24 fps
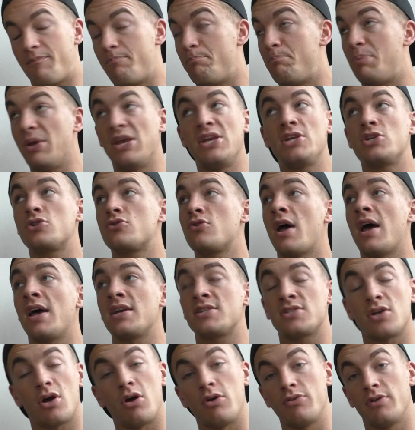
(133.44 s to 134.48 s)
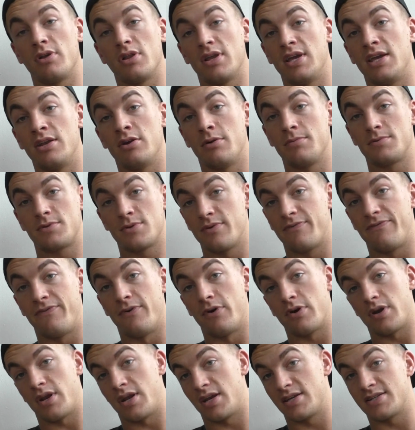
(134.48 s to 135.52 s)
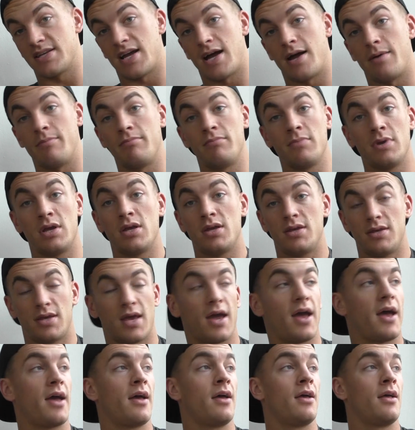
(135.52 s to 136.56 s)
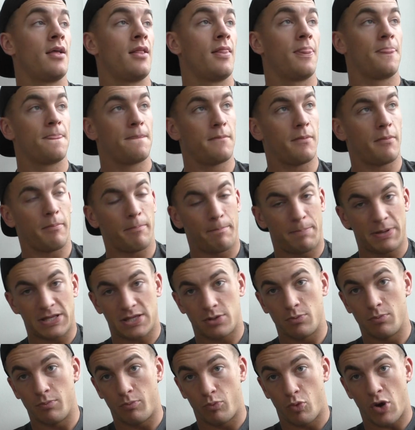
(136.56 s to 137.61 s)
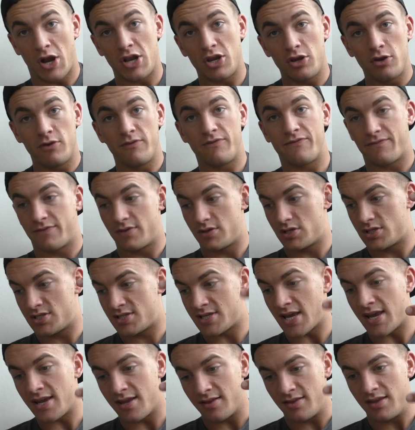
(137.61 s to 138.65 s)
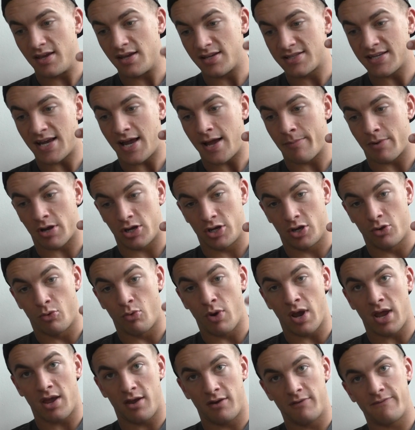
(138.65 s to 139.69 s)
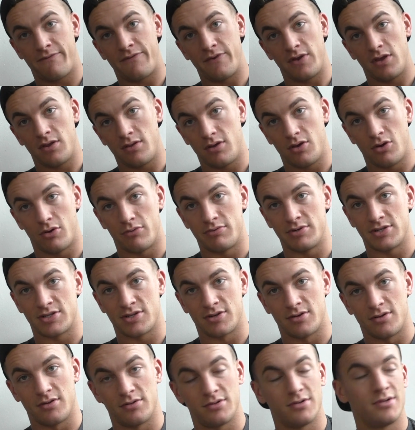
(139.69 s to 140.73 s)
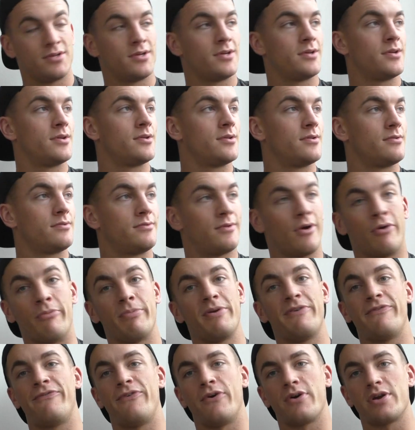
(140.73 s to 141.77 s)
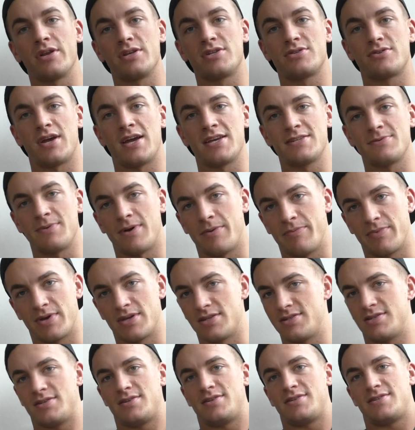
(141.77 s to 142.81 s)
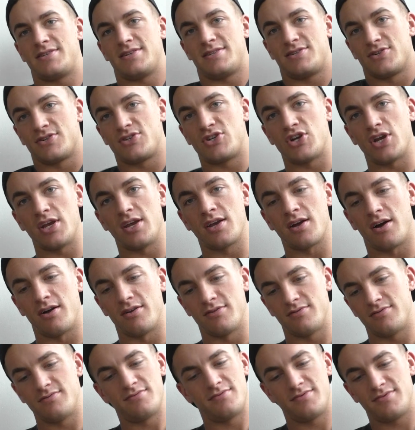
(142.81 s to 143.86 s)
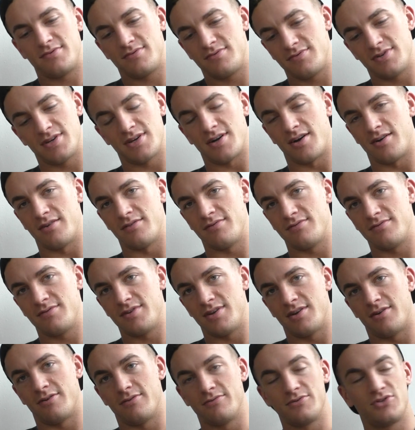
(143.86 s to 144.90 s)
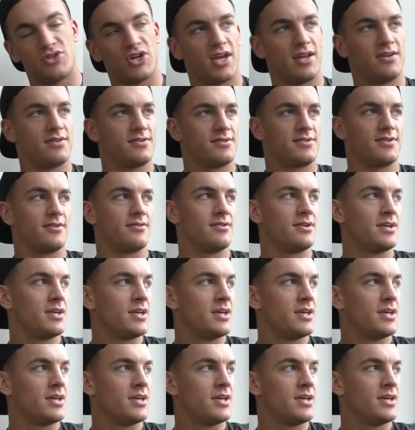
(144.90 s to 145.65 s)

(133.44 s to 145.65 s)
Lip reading: be stressed on the lead up to a fucking exam, yeah. But when you've taken the exam and you're waiting for your result, don't be fucking stressed, man, because it's just shit you can't, you know, change. And so,